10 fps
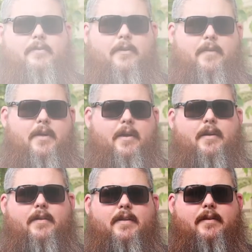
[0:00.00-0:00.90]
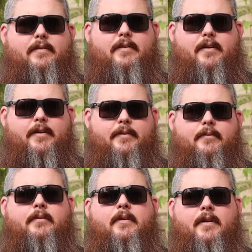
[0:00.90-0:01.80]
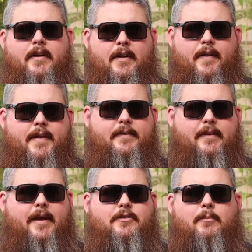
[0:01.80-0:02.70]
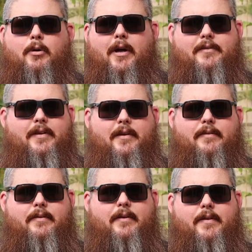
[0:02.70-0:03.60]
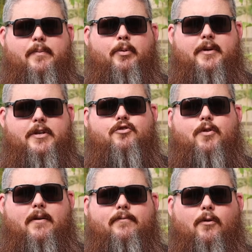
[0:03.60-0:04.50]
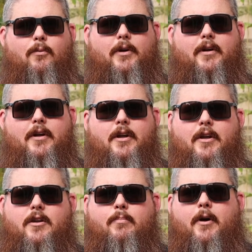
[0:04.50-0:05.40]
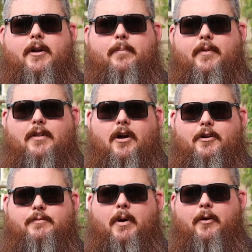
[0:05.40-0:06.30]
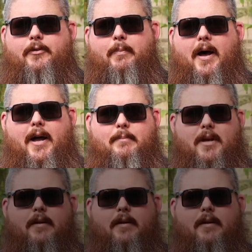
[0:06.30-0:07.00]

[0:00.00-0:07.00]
so the installation process, it's pretty straightforward. You put up the large posts behind